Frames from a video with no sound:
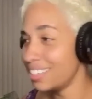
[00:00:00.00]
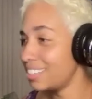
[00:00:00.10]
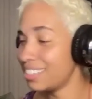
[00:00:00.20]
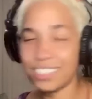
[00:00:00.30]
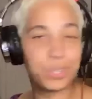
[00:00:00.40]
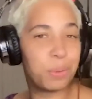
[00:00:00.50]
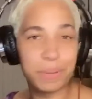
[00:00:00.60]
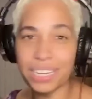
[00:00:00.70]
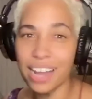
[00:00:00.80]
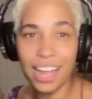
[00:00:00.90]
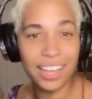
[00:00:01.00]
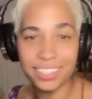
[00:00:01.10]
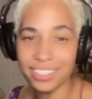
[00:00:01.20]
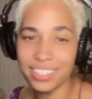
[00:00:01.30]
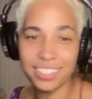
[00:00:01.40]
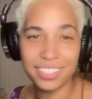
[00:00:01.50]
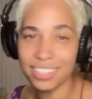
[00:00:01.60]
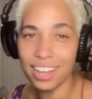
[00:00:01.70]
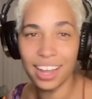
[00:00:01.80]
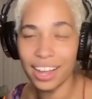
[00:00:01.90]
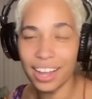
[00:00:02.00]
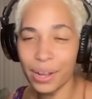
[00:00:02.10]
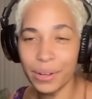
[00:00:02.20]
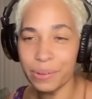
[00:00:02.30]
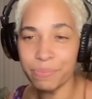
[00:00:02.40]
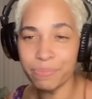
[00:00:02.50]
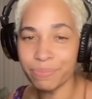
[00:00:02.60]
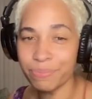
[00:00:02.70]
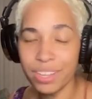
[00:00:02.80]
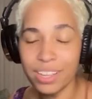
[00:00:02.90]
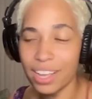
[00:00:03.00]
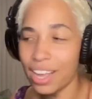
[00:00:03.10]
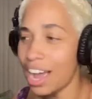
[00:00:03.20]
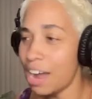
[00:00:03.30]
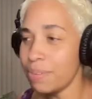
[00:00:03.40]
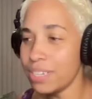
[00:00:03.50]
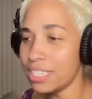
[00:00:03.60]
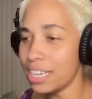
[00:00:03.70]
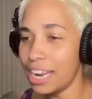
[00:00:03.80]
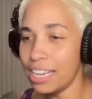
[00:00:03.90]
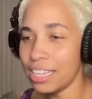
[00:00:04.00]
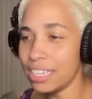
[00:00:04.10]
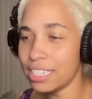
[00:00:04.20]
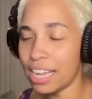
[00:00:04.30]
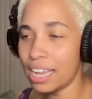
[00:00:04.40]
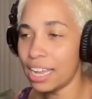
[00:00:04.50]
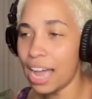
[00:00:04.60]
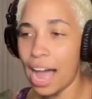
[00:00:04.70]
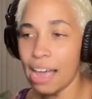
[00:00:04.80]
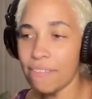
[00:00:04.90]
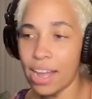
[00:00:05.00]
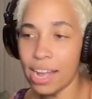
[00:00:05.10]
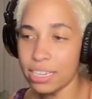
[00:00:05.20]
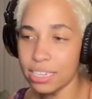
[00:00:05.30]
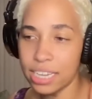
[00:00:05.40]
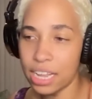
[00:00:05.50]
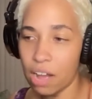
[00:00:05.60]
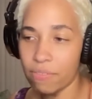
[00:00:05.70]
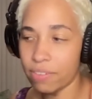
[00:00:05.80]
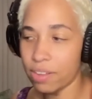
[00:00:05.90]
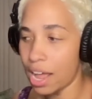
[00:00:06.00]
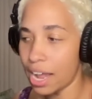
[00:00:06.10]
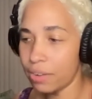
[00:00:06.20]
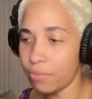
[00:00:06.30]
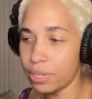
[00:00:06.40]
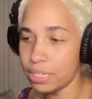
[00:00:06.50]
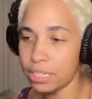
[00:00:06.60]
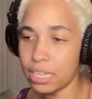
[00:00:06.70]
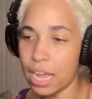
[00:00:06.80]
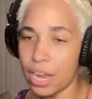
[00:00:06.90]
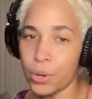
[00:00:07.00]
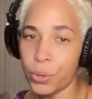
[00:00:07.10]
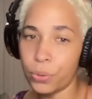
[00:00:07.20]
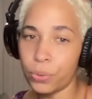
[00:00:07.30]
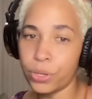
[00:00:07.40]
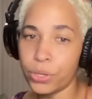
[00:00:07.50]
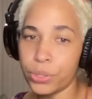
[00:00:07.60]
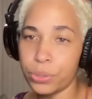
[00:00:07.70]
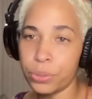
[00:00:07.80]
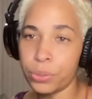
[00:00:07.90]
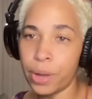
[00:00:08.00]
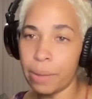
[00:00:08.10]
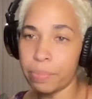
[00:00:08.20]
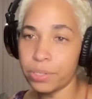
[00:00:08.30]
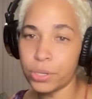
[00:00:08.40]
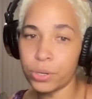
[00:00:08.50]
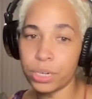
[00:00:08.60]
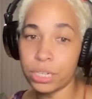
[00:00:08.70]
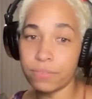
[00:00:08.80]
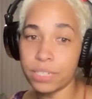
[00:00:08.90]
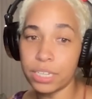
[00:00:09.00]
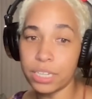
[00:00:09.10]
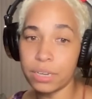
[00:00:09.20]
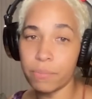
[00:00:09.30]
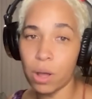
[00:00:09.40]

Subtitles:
still be nice. I'm just saying this, like, I've had to stay offline recently. I know the new episode of Teen